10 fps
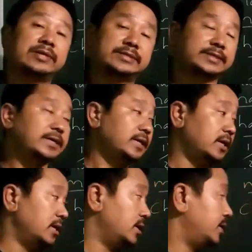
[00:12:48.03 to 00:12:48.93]
we'll see
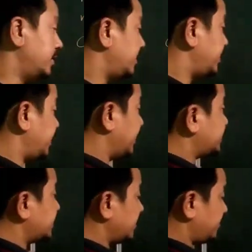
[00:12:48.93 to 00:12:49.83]

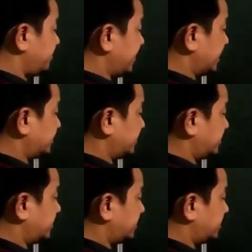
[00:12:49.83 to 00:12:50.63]
nature of matter.